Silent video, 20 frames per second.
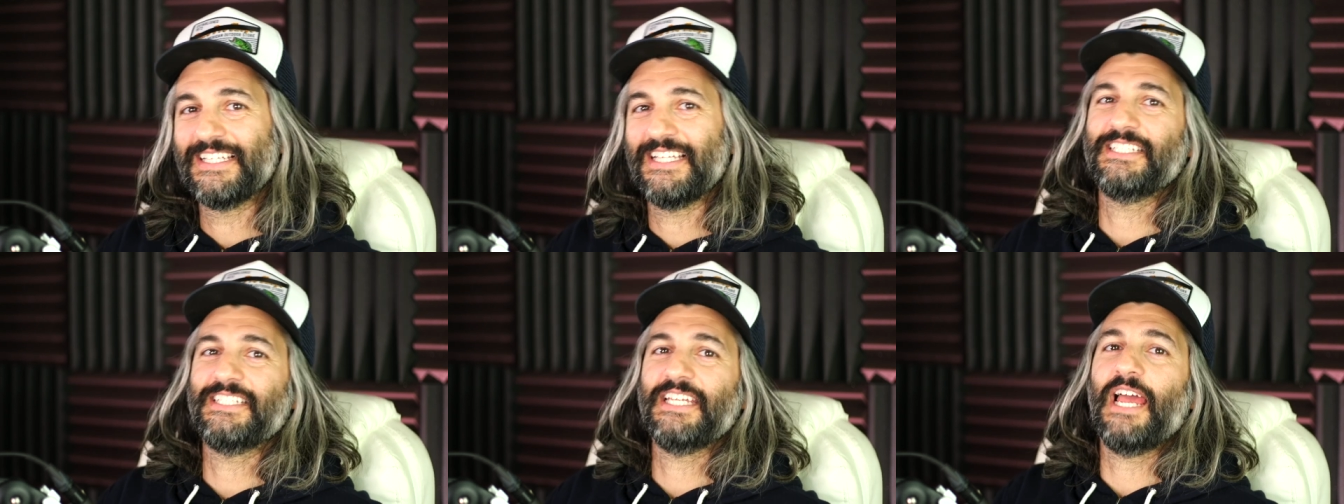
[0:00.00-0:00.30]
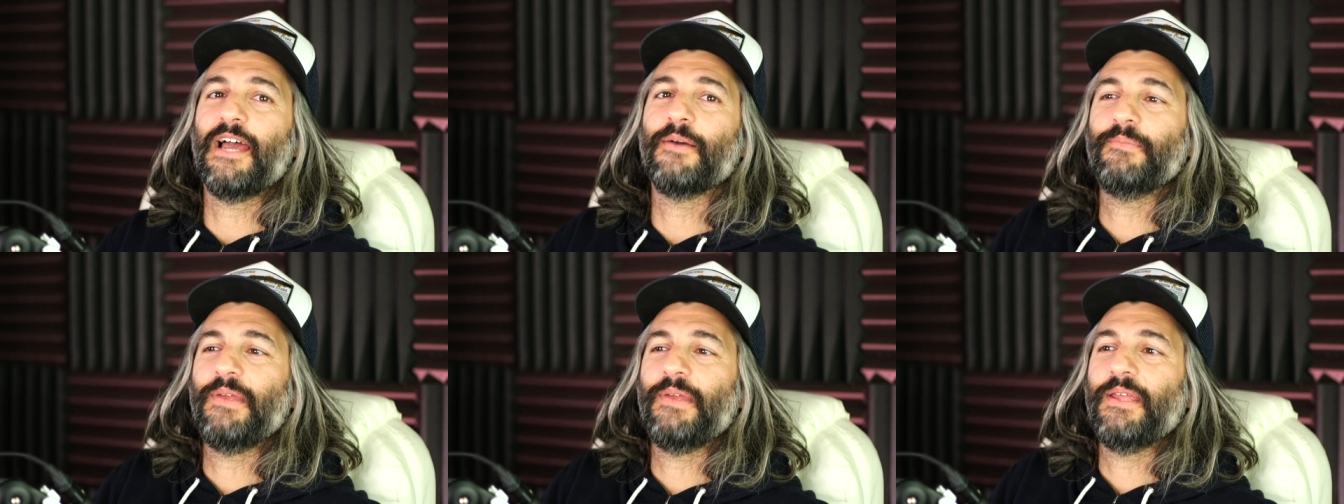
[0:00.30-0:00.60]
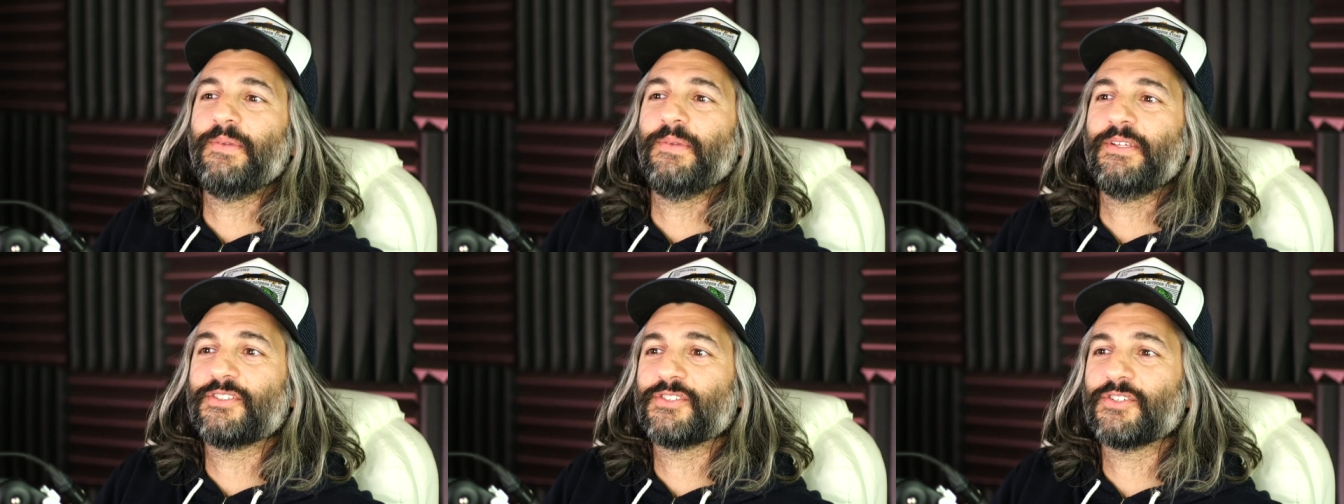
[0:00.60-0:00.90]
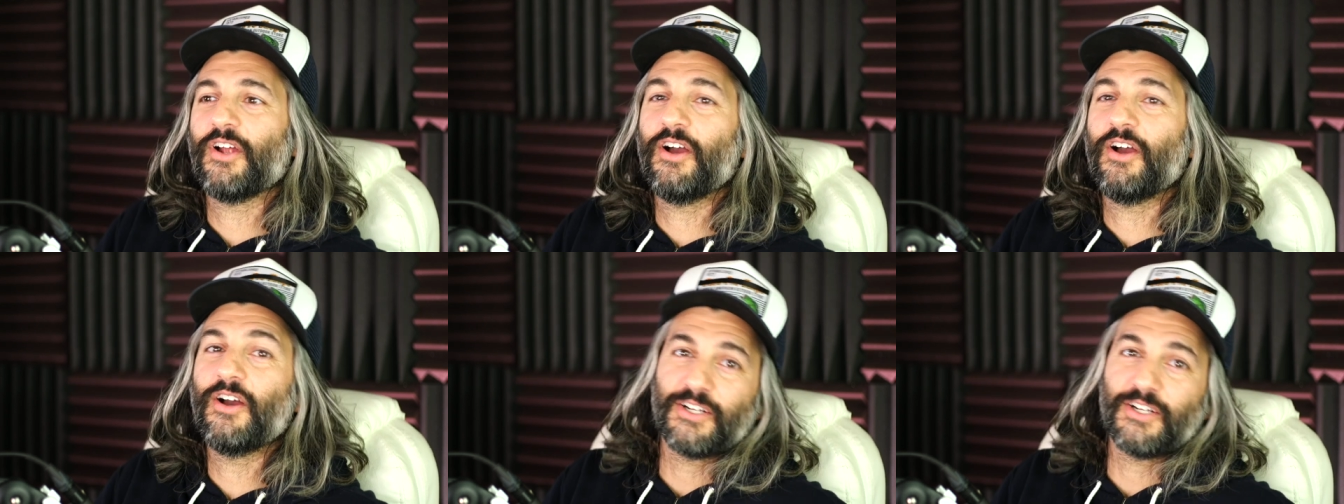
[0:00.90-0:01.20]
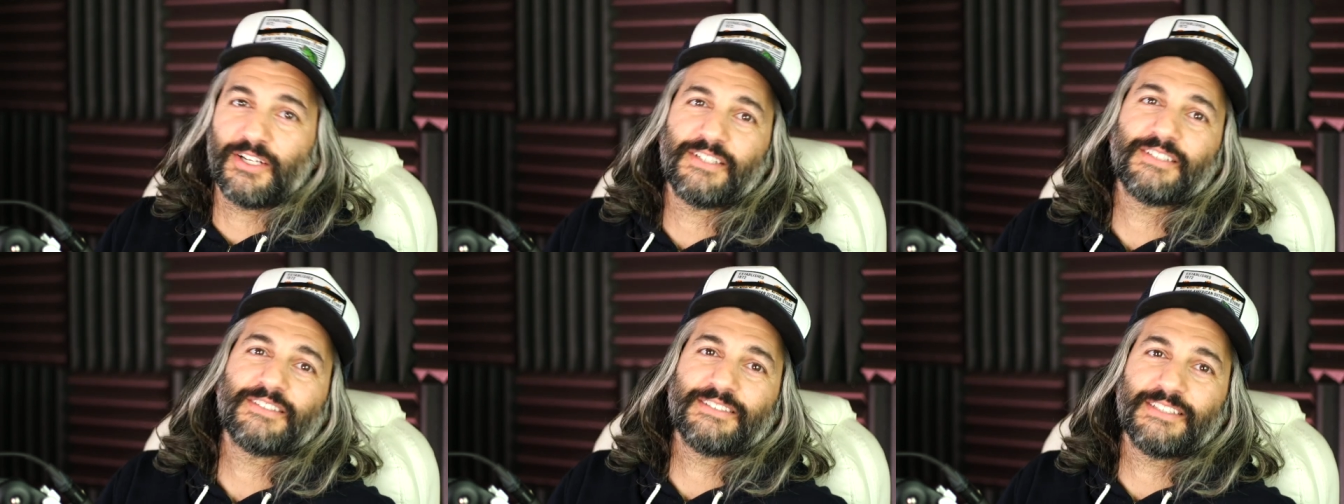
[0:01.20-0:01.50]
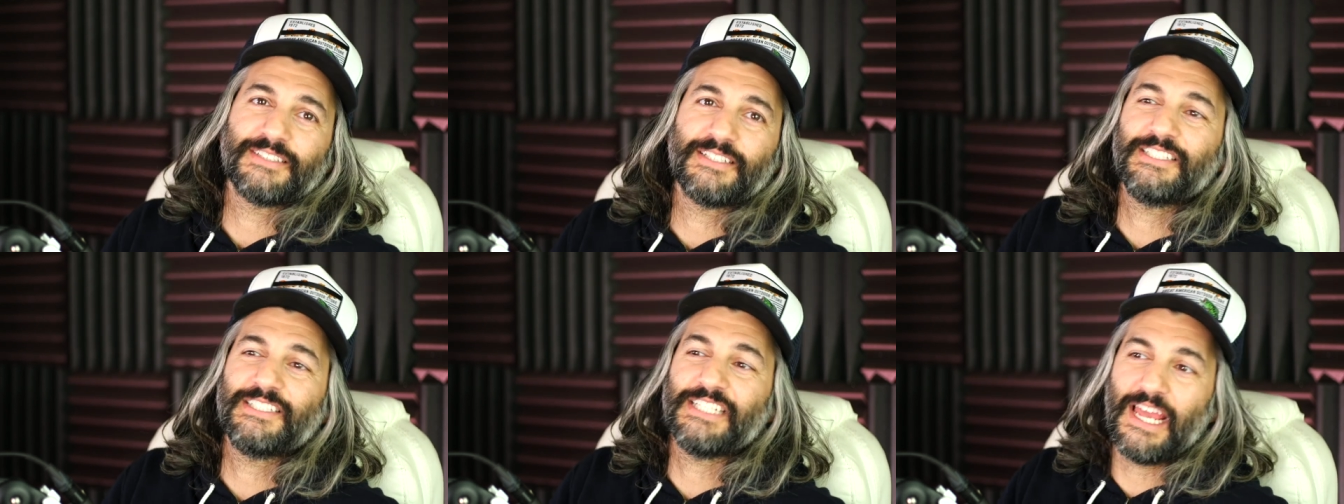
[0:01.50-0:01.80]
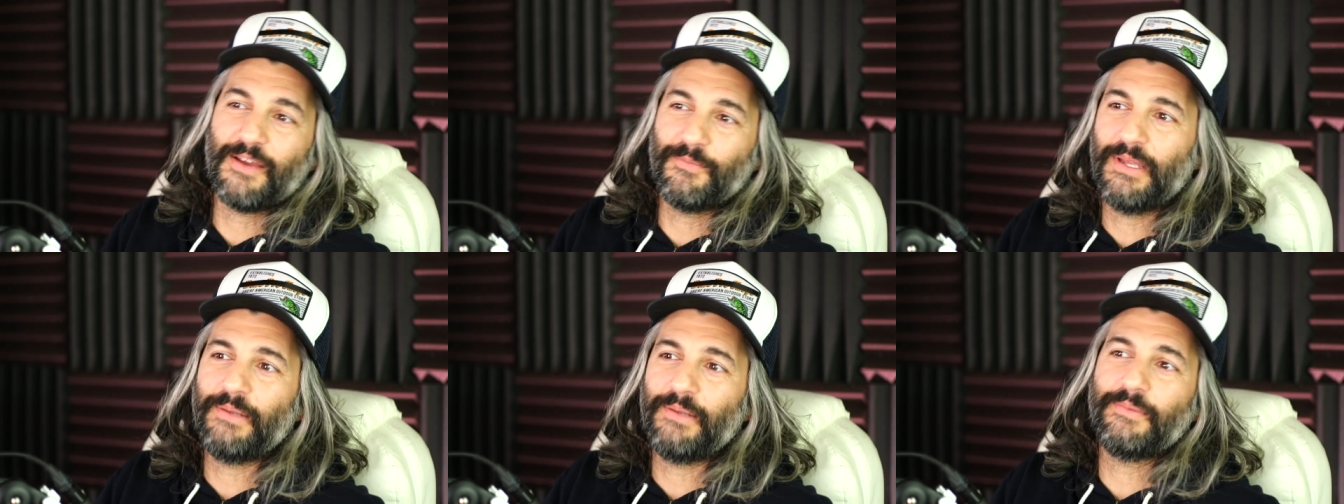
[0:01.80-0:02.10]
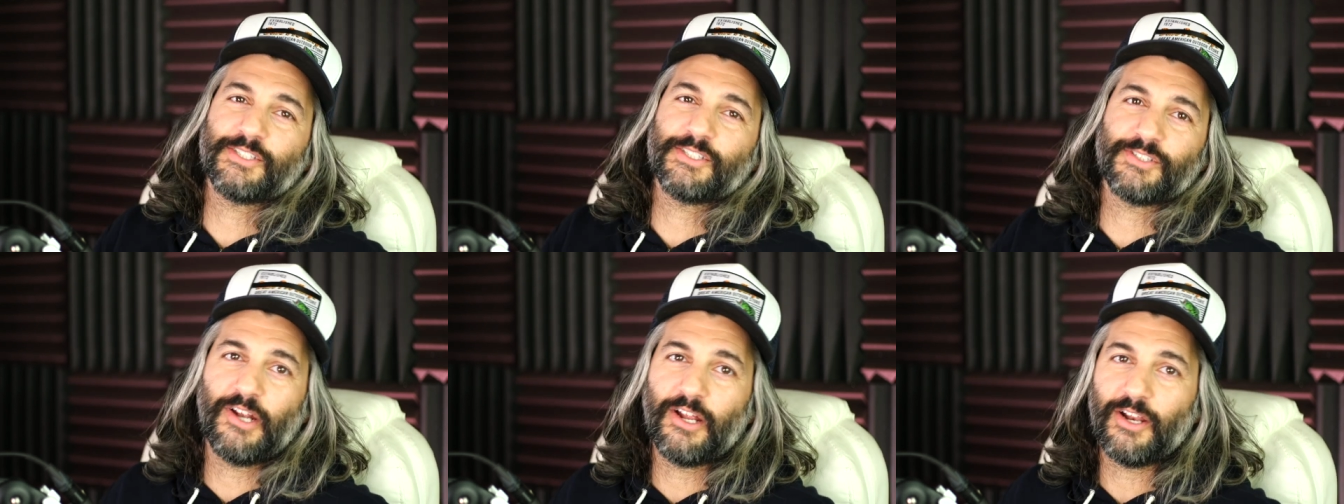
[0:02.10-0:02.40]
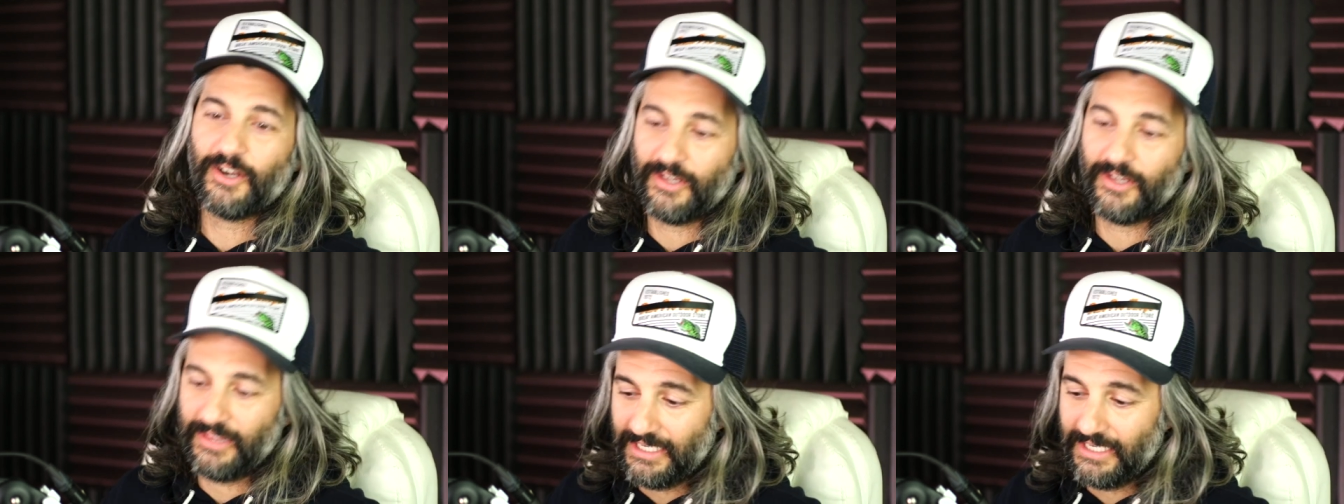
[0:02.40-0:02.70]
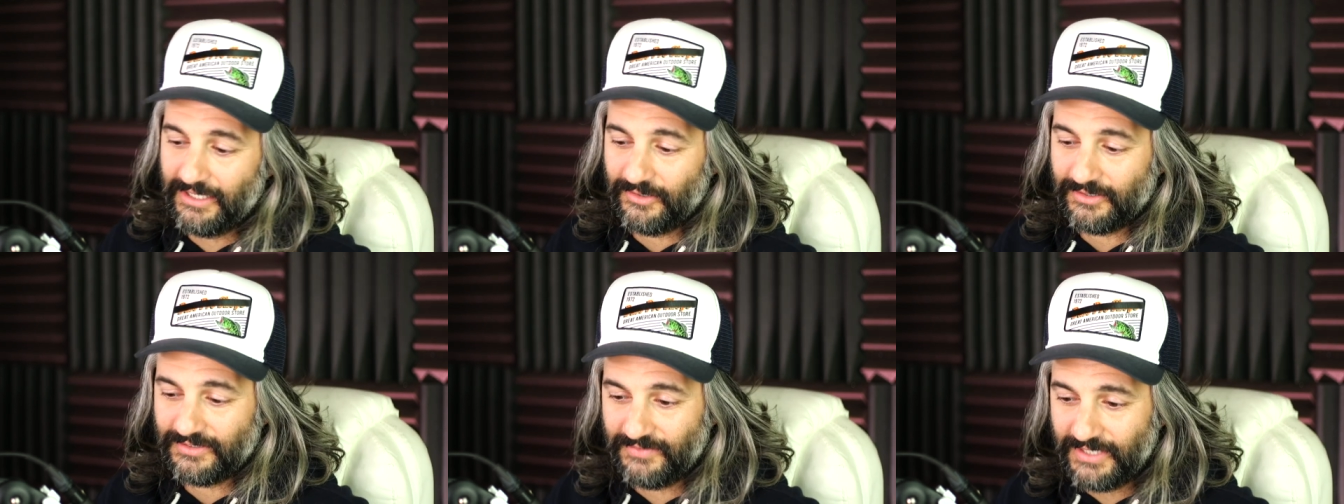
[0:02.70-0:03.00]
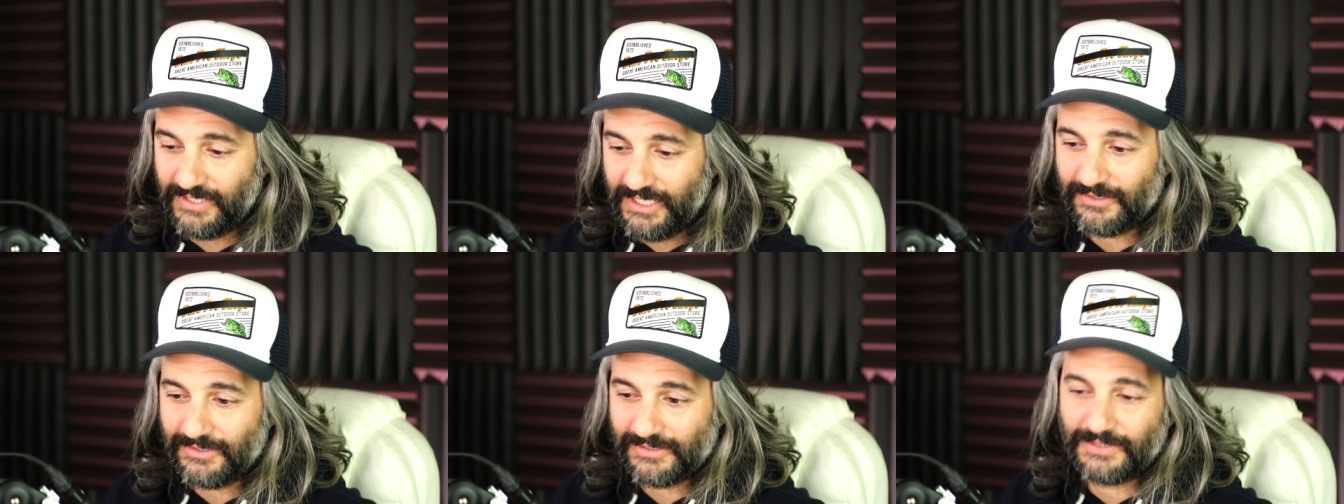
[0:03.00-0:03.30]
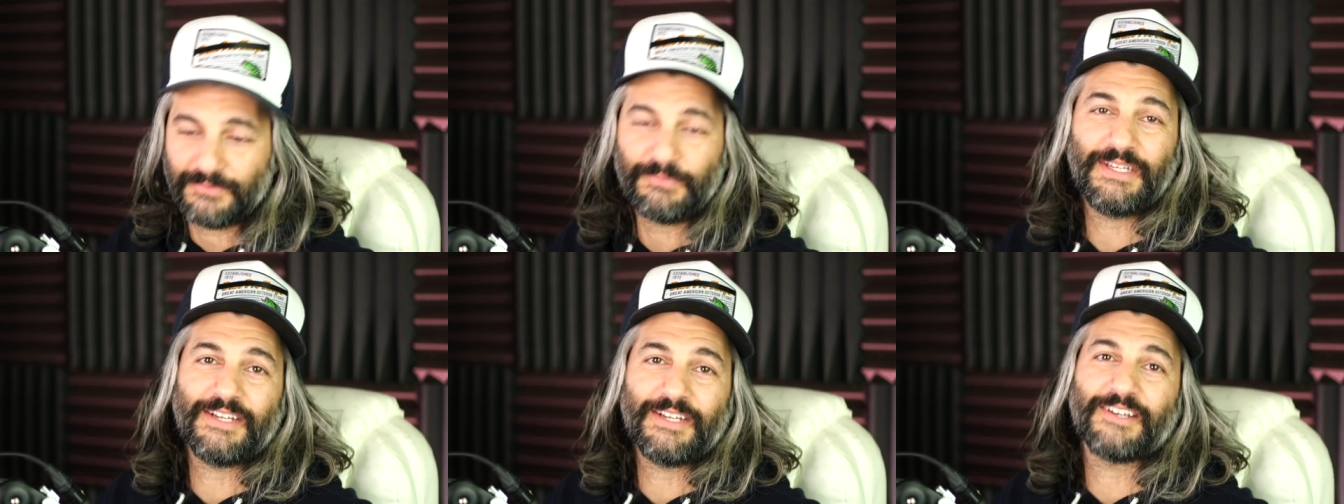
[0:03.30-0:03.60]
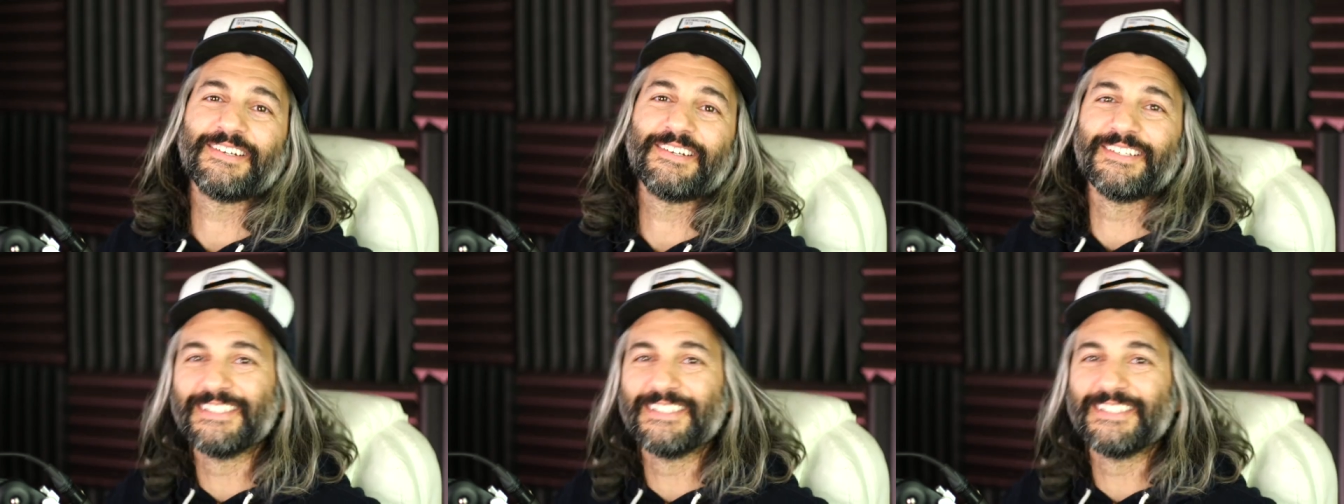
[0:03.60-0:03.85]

The jab may be strong. The jab may be stronger than those videos appear.